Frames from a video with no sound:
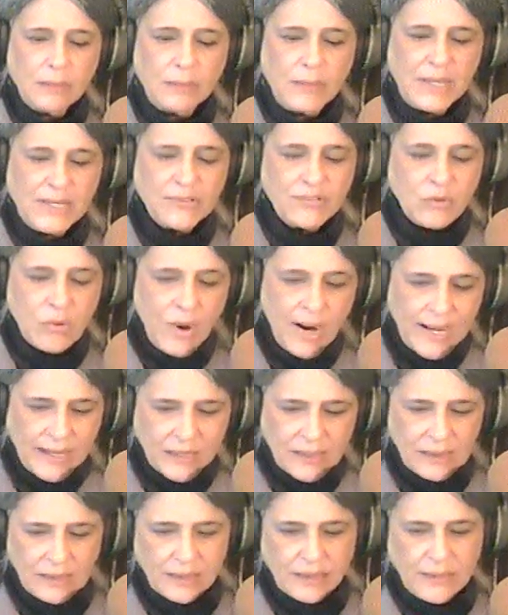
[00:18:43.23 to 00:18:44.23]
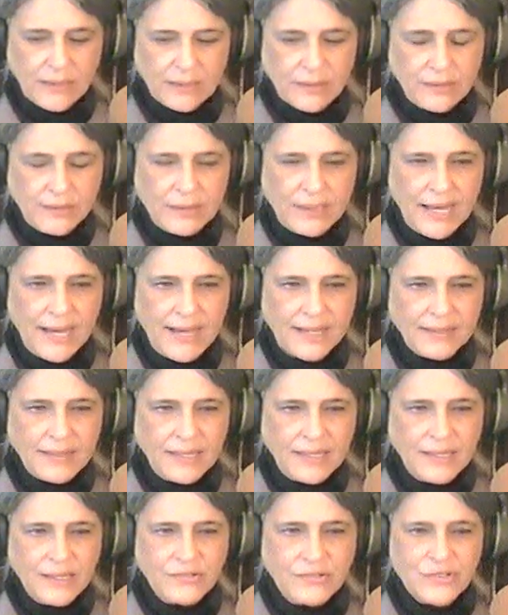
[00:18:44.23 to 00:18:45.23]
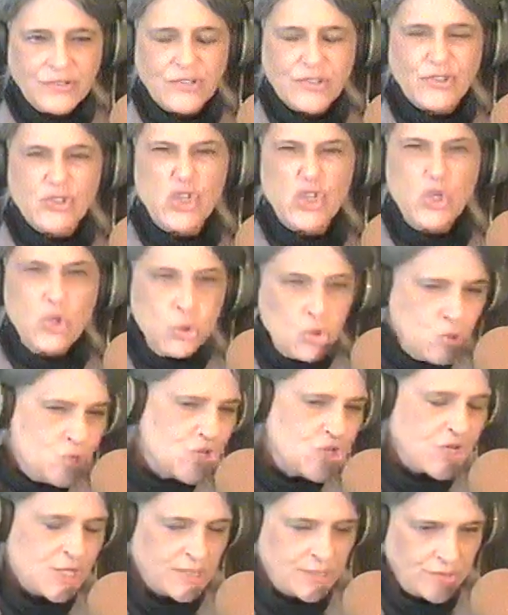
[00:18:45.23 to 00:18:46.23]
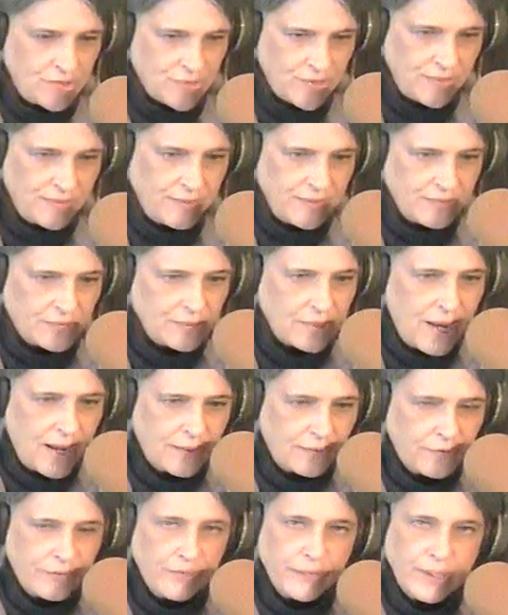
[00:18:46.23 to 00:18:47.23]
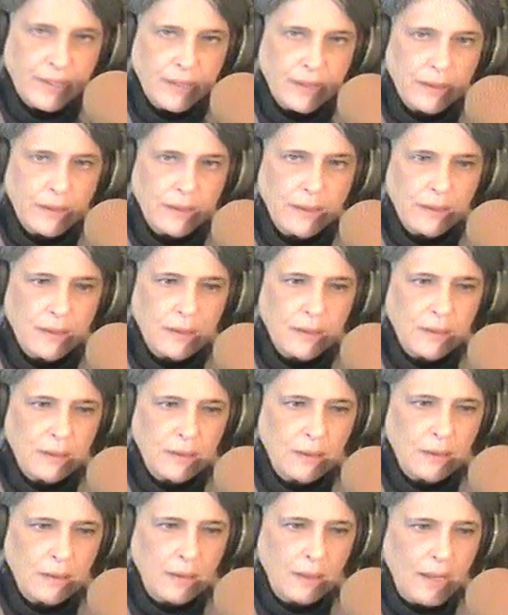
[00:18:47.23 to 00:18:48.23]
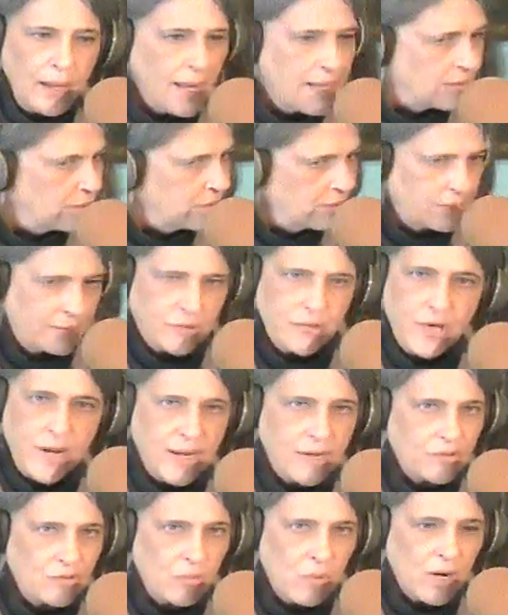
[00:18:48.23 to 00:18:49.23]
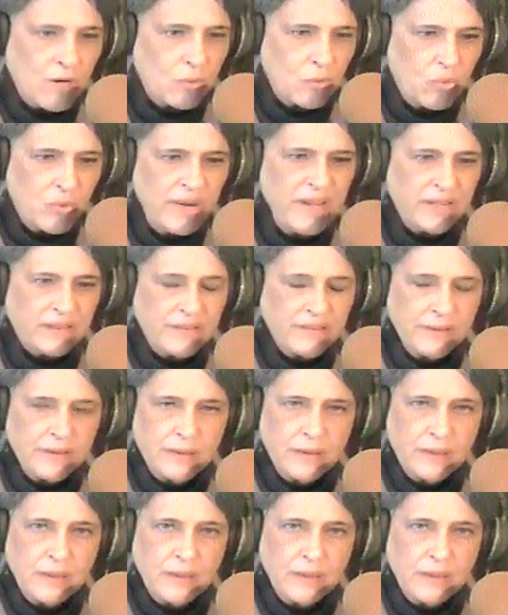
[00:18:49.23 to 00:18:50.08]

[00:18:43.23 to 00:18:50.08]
But it's quite clear that the institutions in this country ain't going to change one whit.